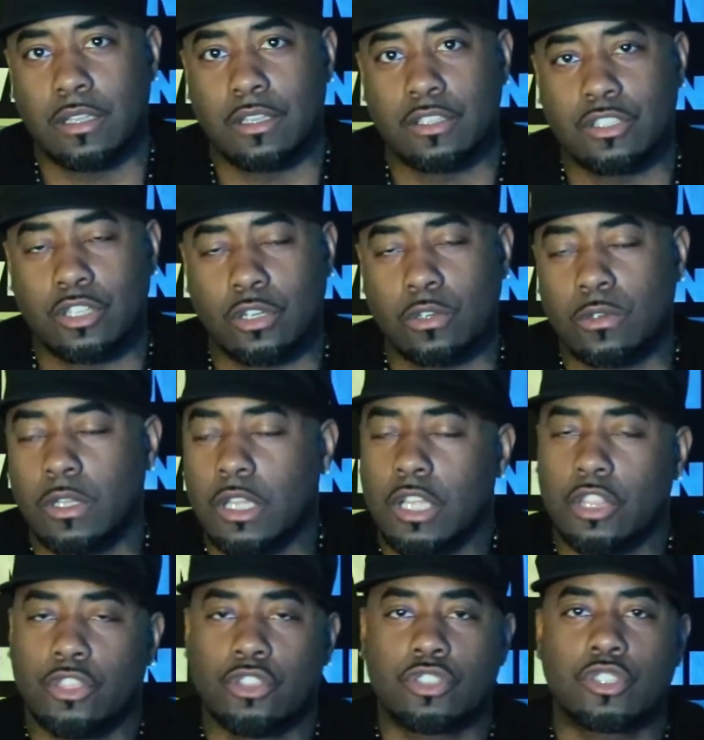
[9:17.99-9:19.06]
So
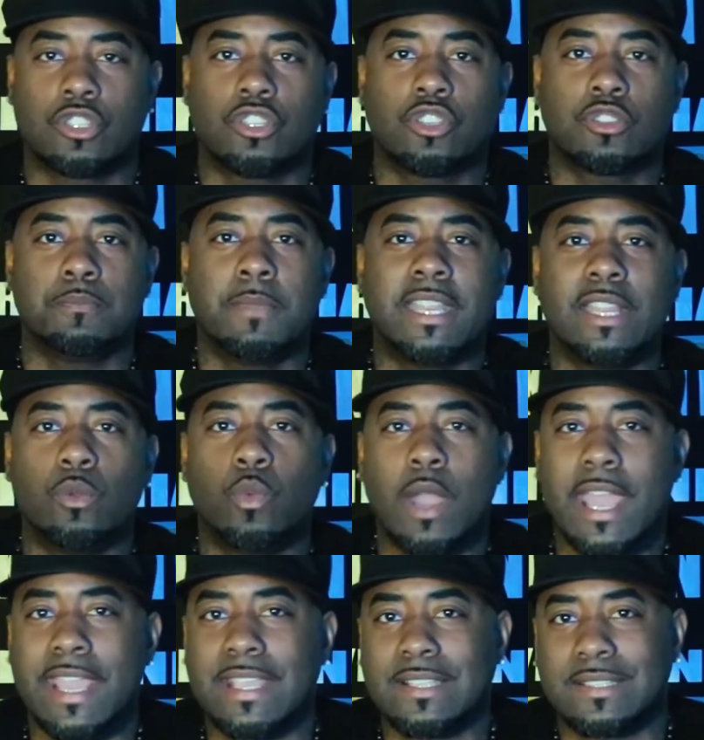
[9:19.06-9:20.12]
there's many
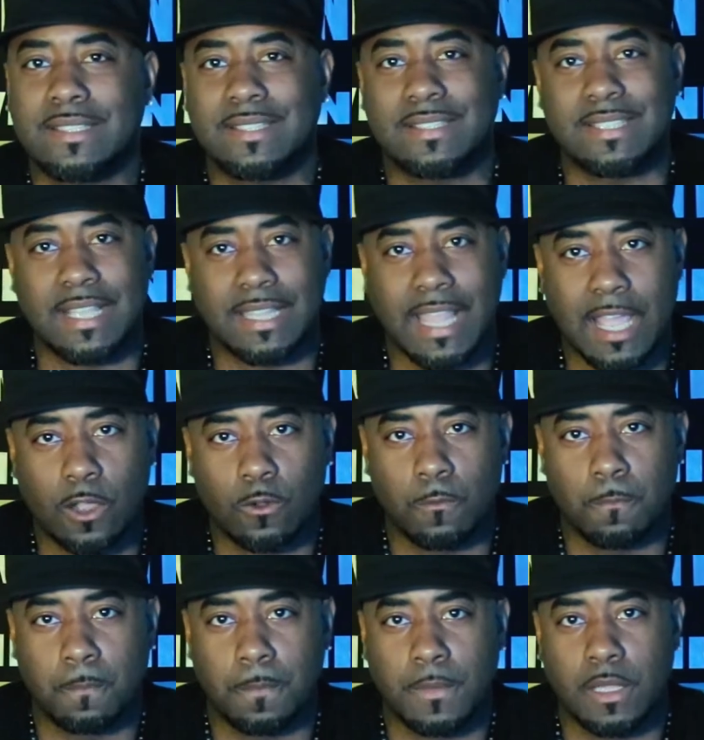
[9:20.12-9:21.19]
ways to sell out,
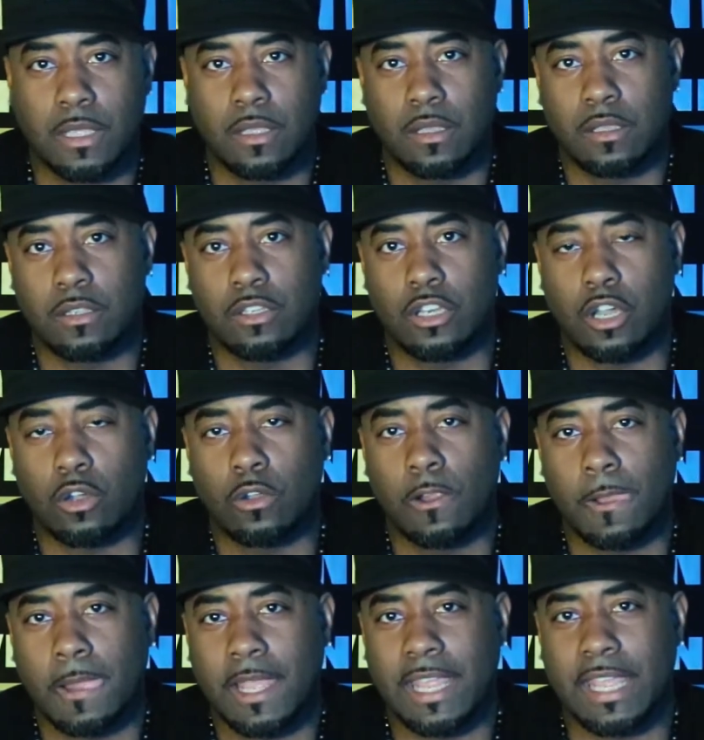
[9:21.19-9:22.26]

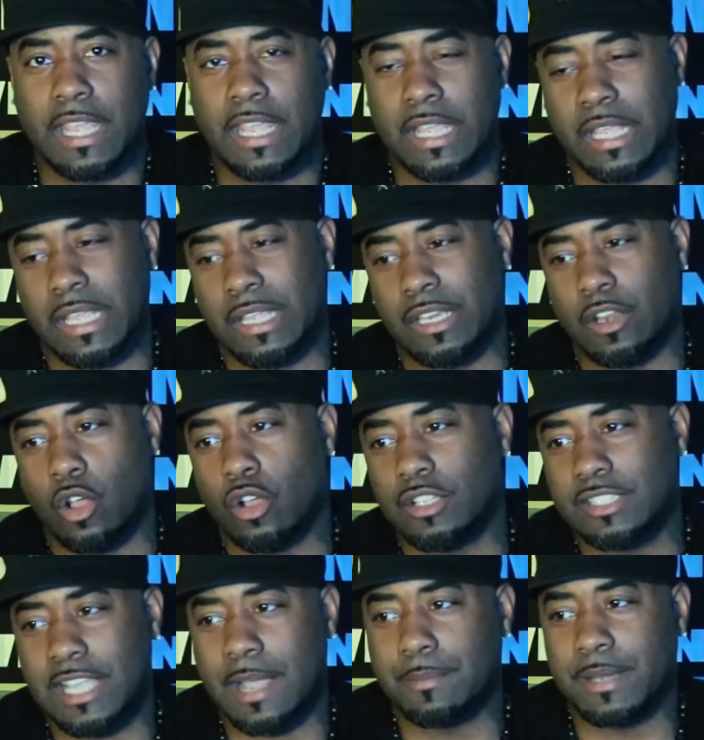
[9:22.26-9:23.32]
and on
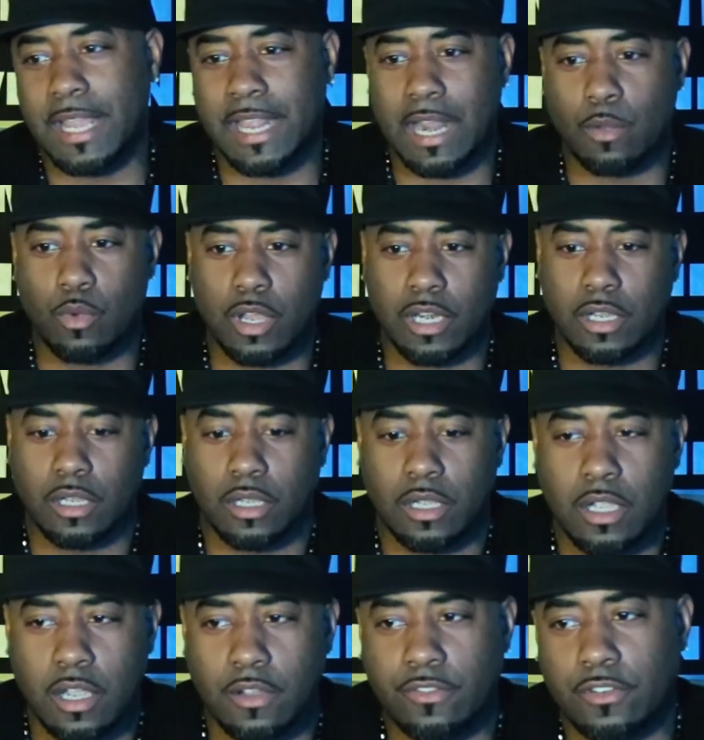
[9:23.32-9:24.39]
top of that, I want to
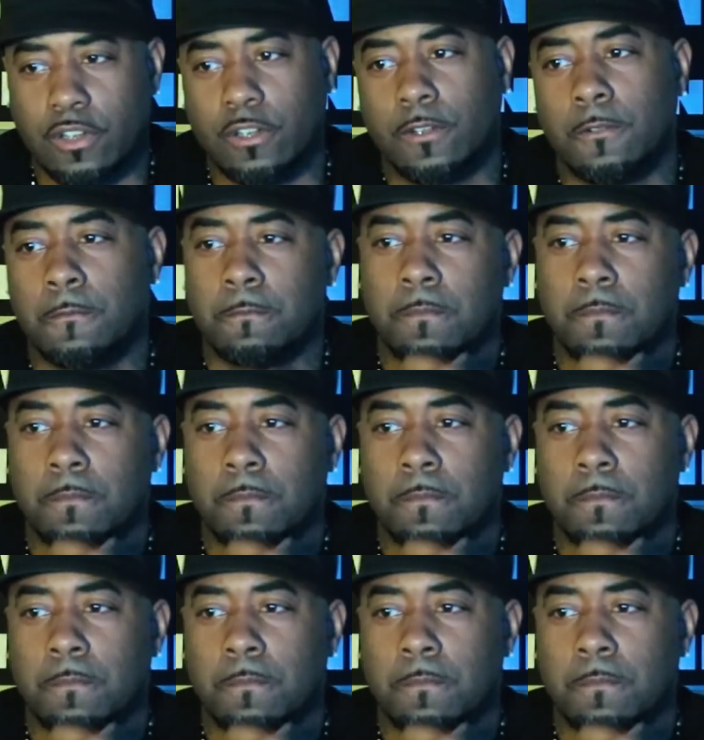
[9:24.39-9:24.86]
cover